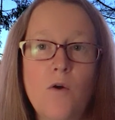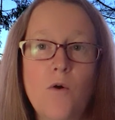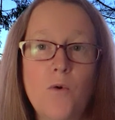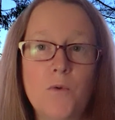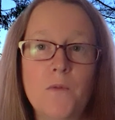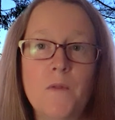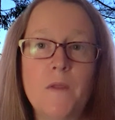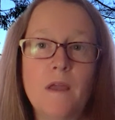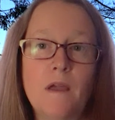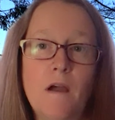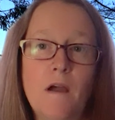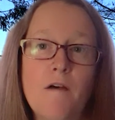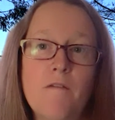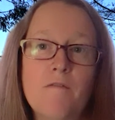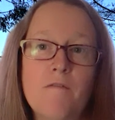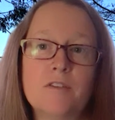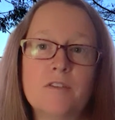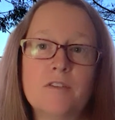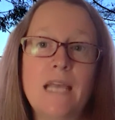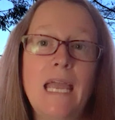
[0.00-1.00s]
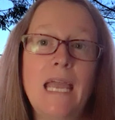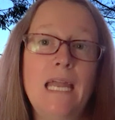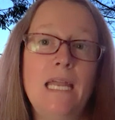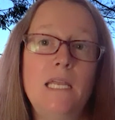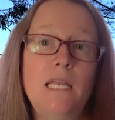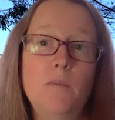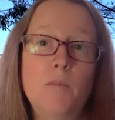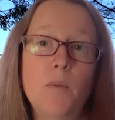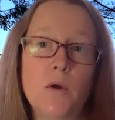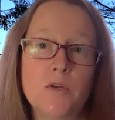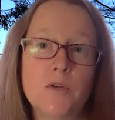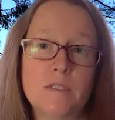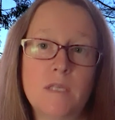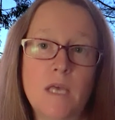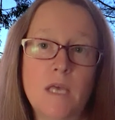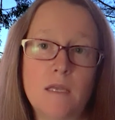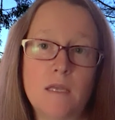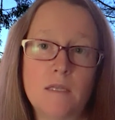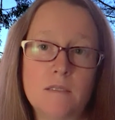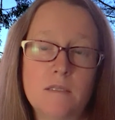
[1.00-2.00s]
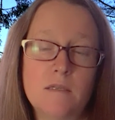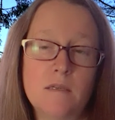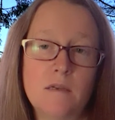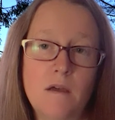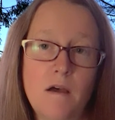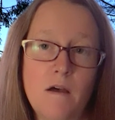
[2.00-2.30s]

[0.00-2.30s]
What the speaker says: only covers 80%